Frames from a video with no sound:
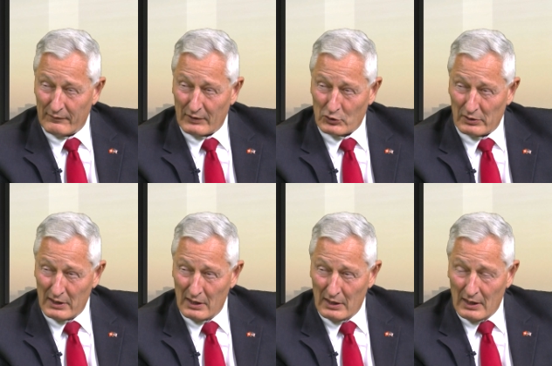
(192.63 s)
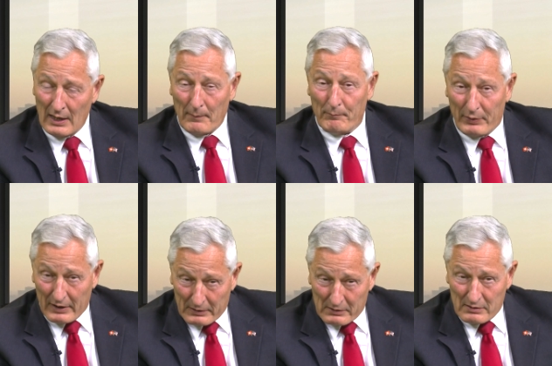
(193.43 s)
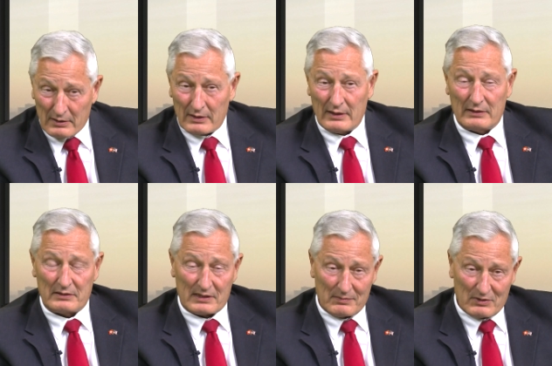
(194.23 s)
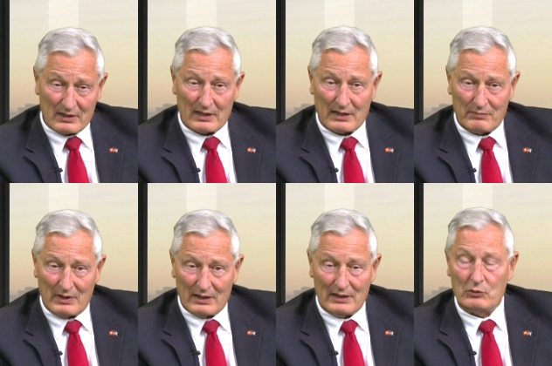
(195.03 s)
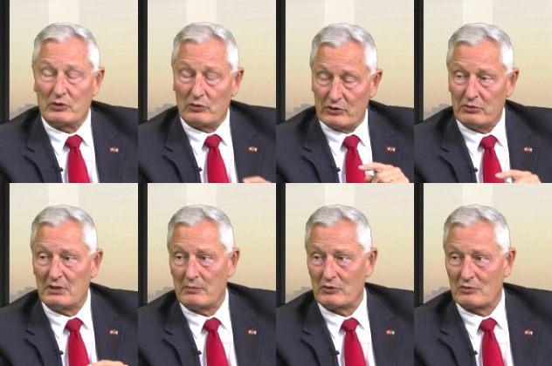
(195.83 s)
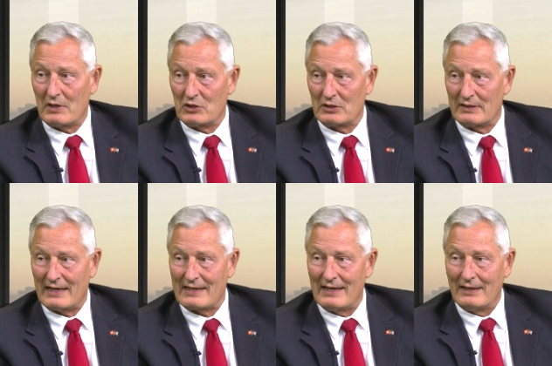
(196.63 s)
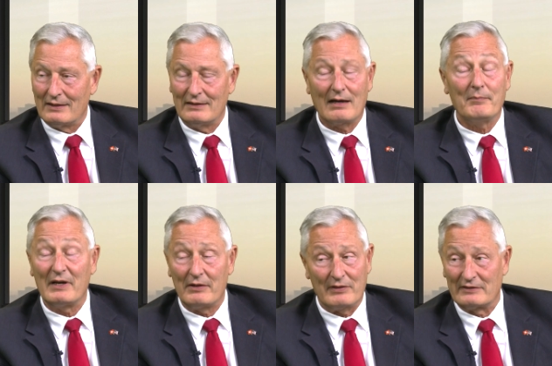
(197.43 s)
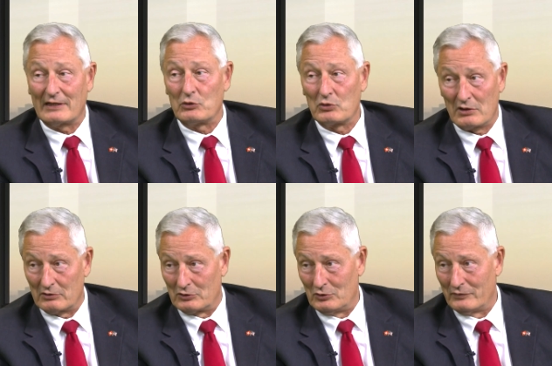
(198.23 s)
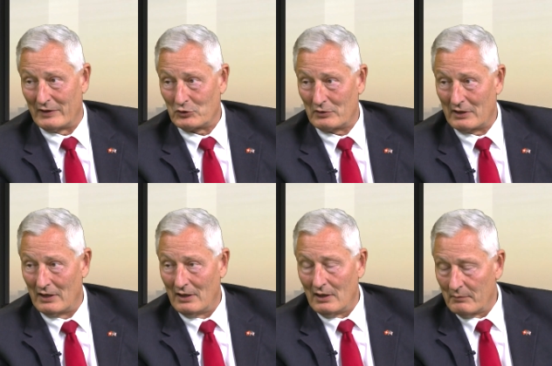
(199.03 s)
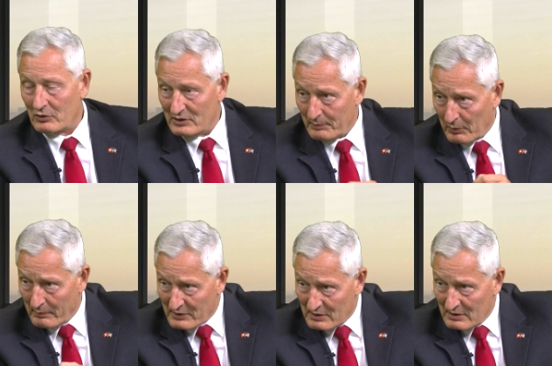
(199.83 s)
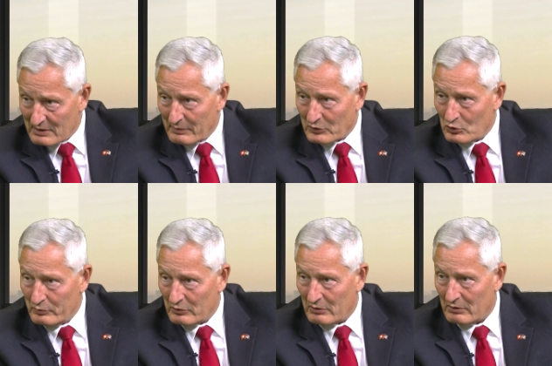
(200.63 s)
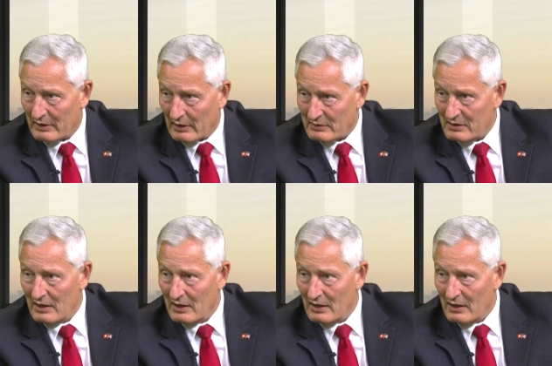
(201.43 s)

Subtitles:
virtually, but at the same time, it was also a demonstration that there are many things that you can't do virtually. Because diplomacy is about human contacts.